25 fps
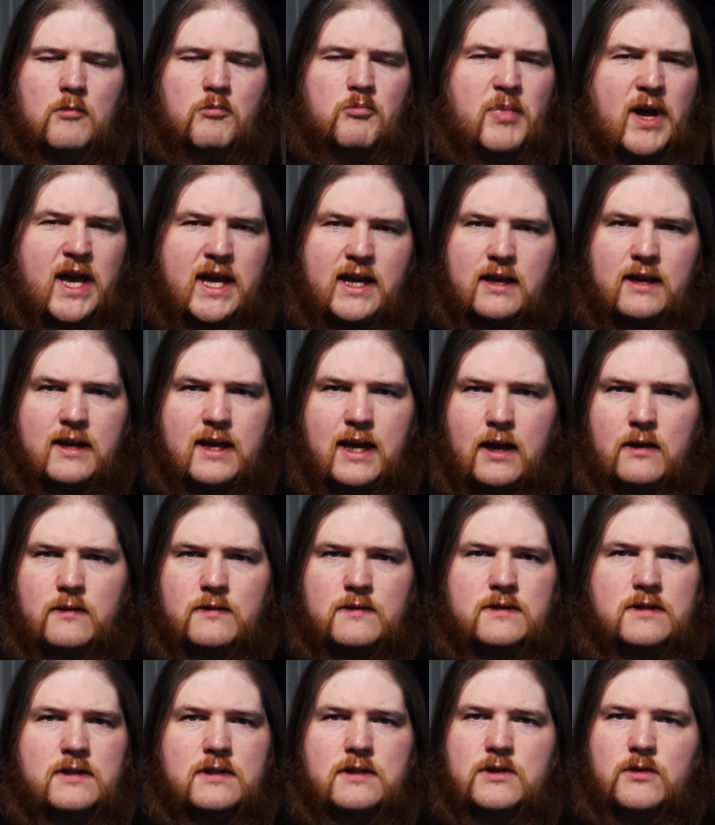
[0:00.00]
bank
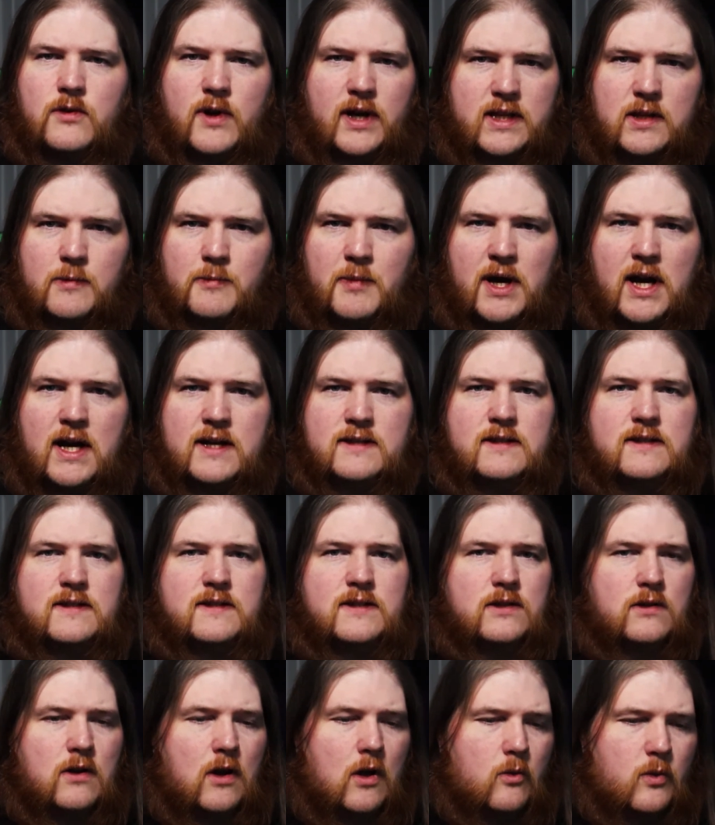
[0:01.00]
accounts and direct
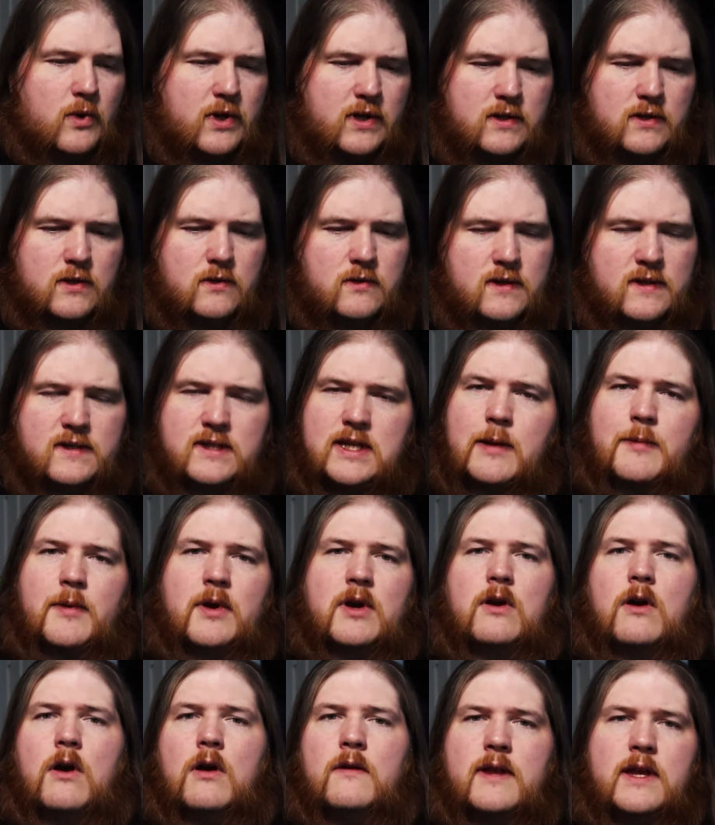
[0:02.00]
deposits. It all went to this debit
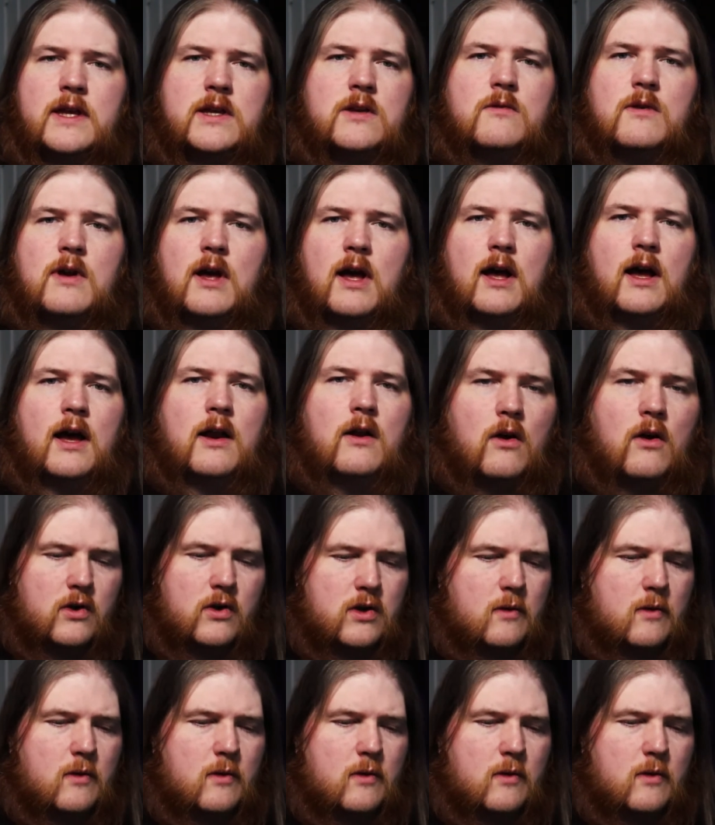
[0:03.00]
card that you got.